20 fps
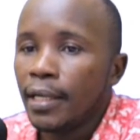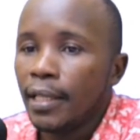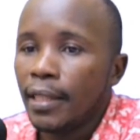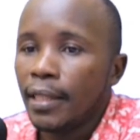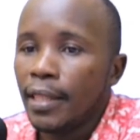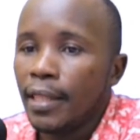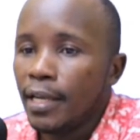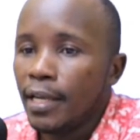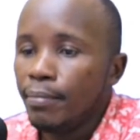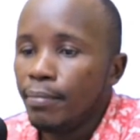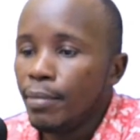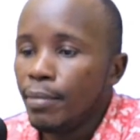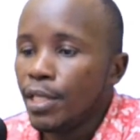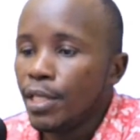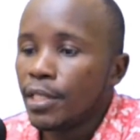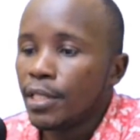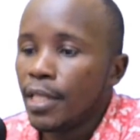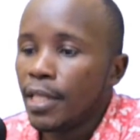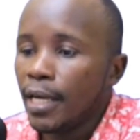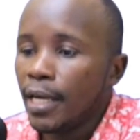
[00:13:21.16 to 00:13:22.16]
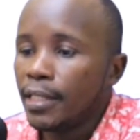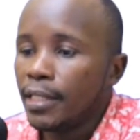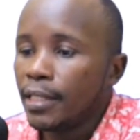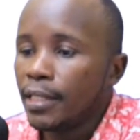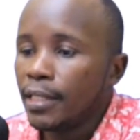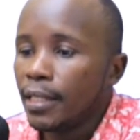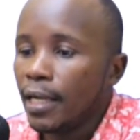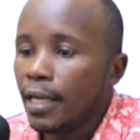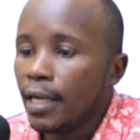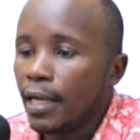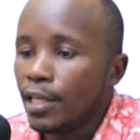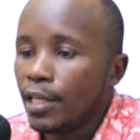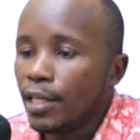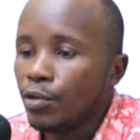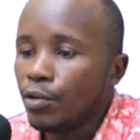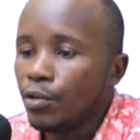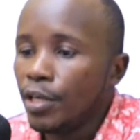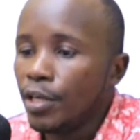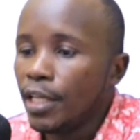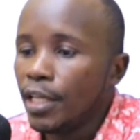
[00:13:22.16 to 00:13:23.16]
then means that you
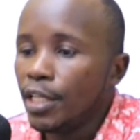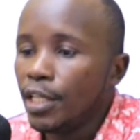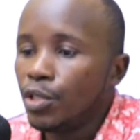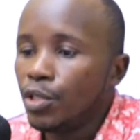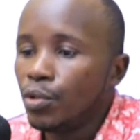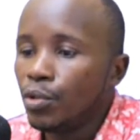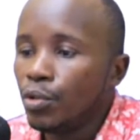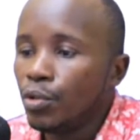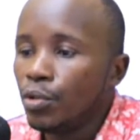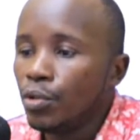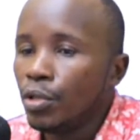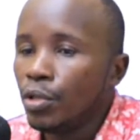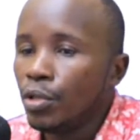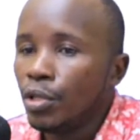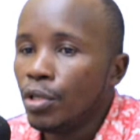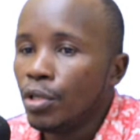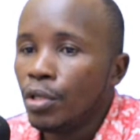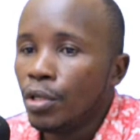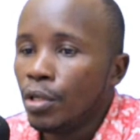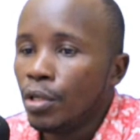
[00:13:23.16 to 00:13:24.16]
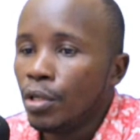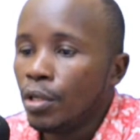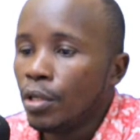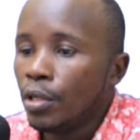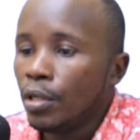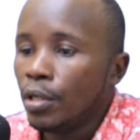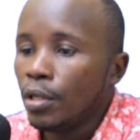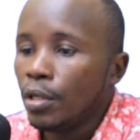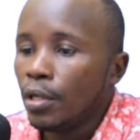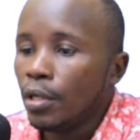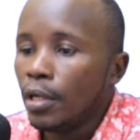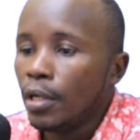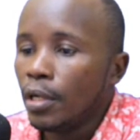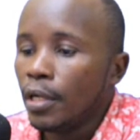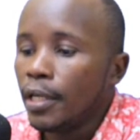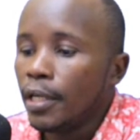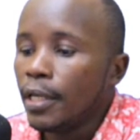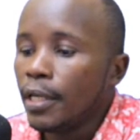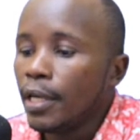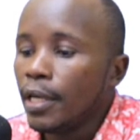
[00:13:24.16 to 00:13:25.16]
need to,
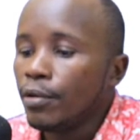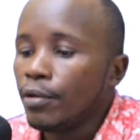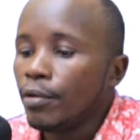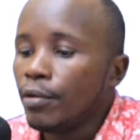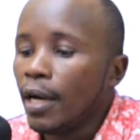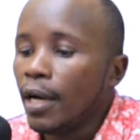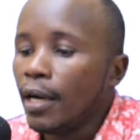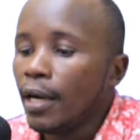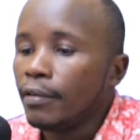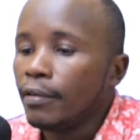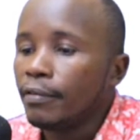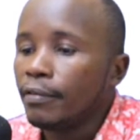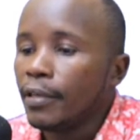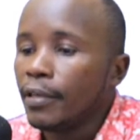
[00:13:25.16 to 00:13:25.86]
here you have